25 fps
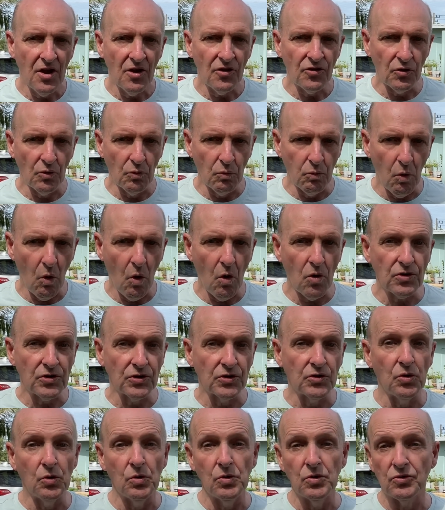the water
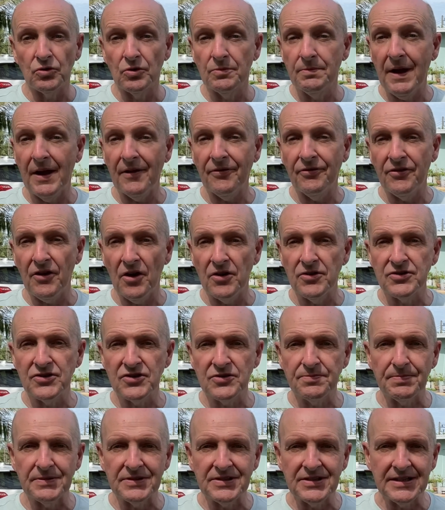cooler about those
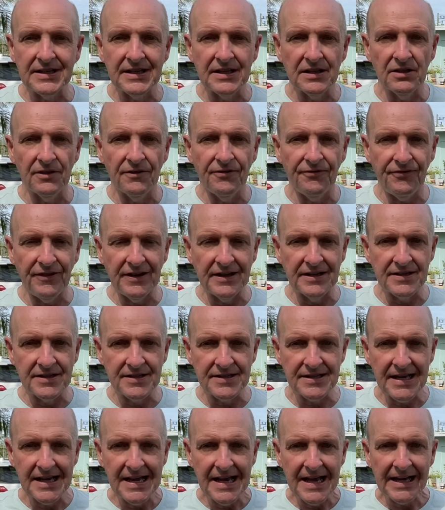particular
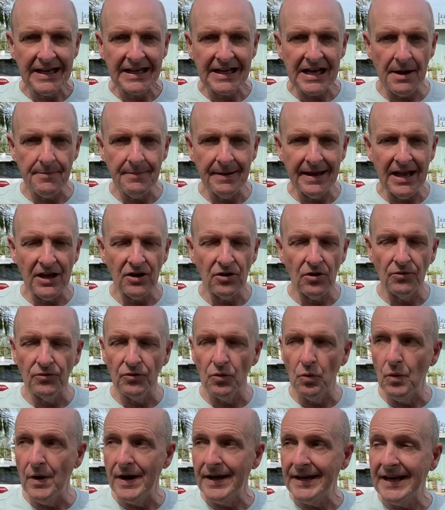figures coming out on the
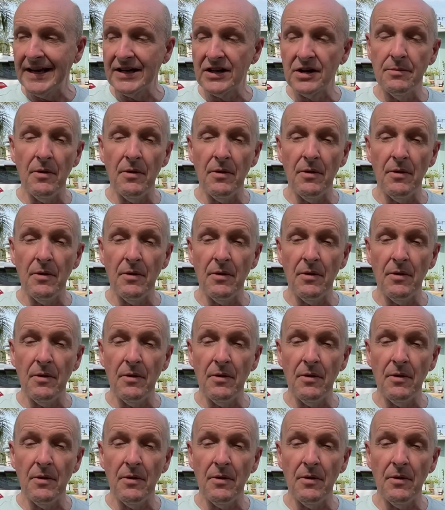weekend.